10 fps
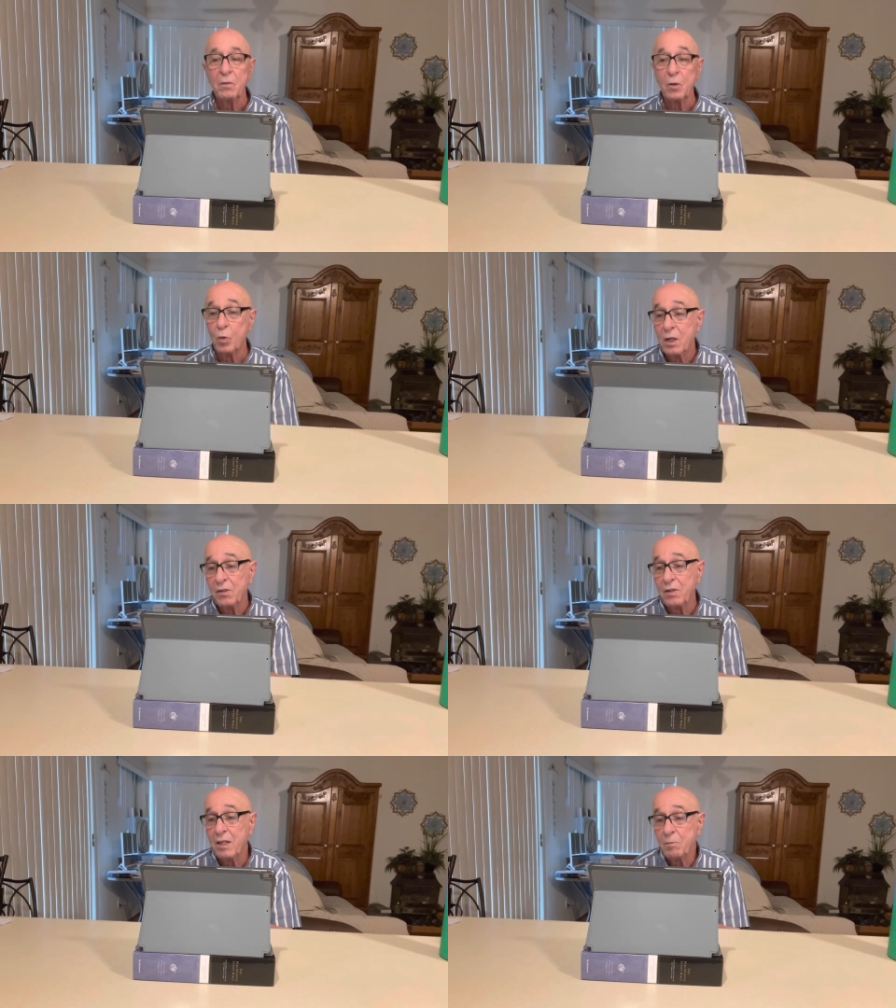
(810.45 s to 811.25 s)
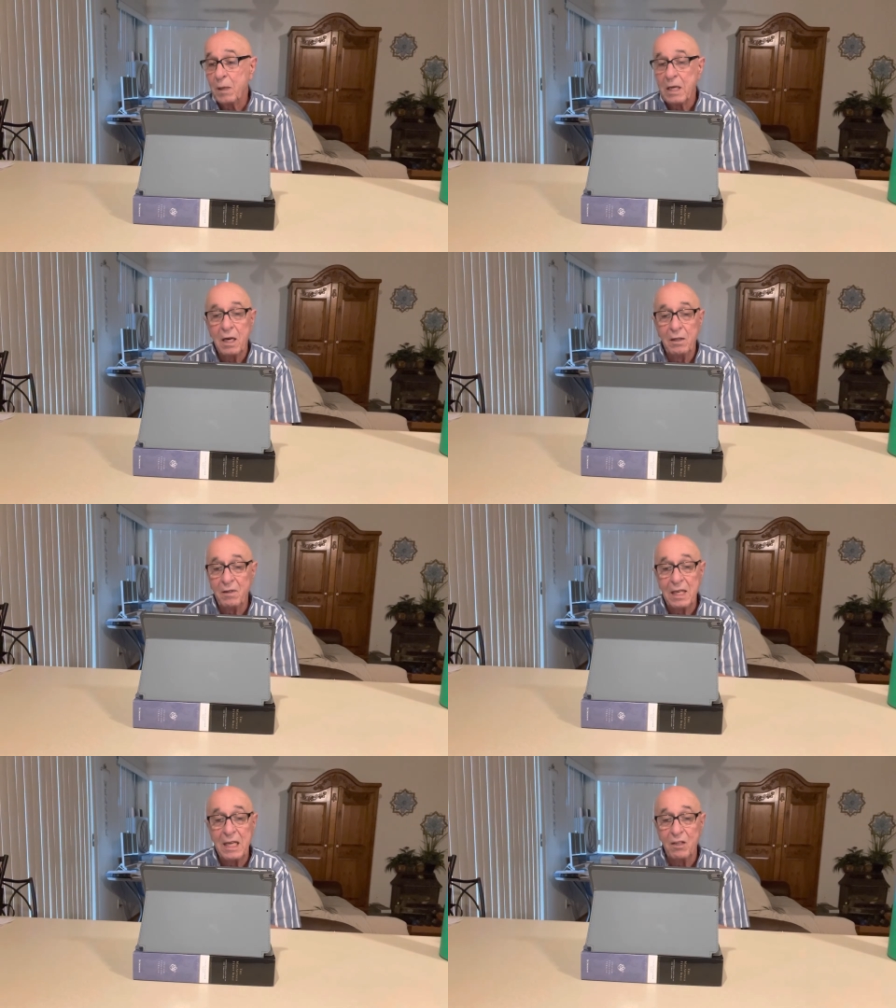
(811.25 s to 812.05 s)
where it says,
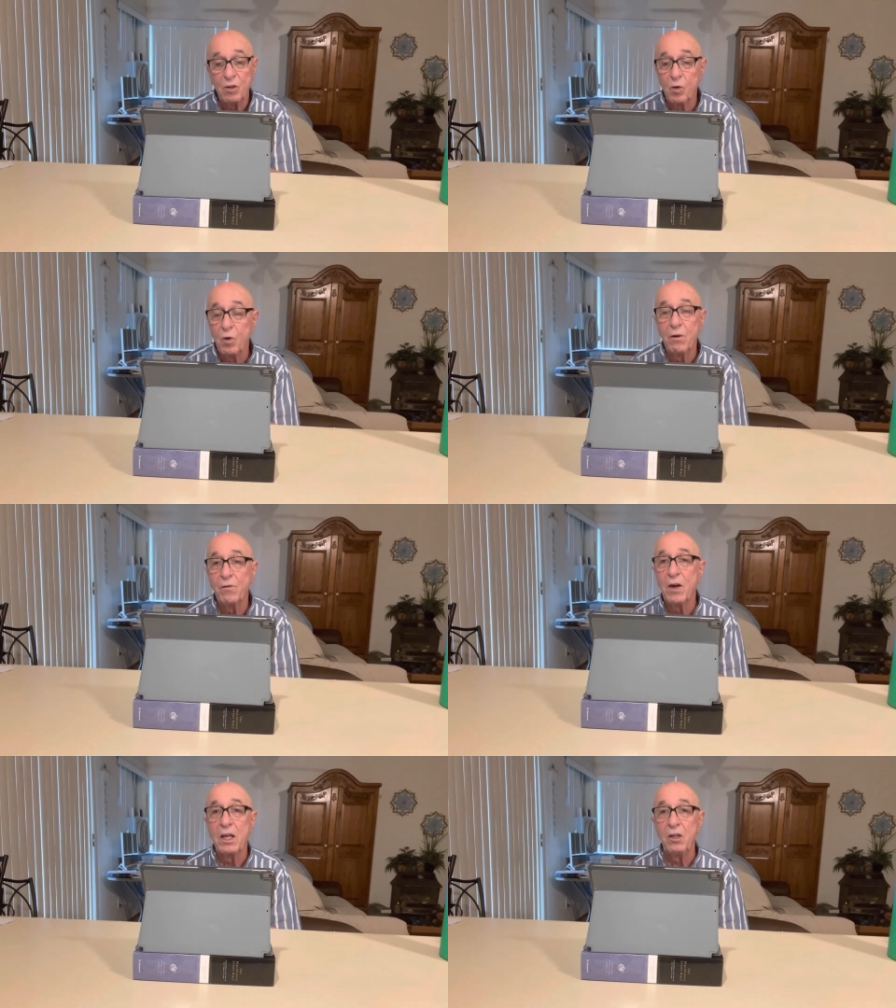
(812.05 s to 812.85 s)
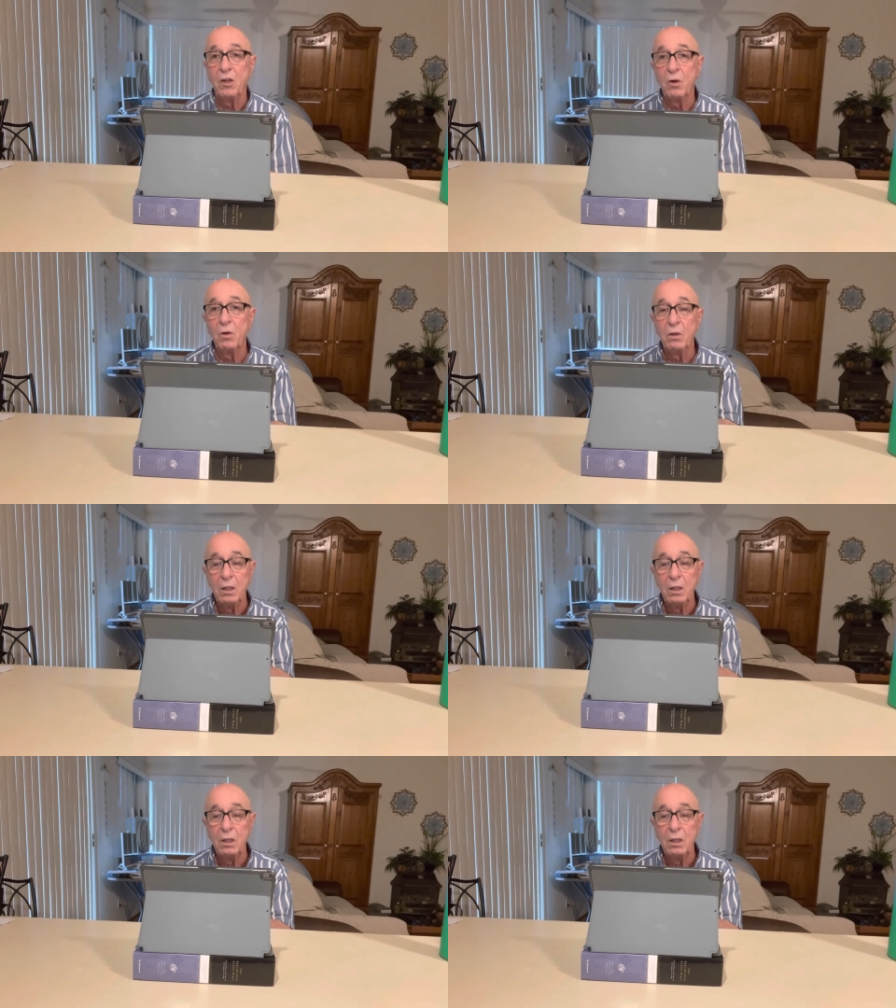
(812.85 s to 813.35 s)
because he has glorified you.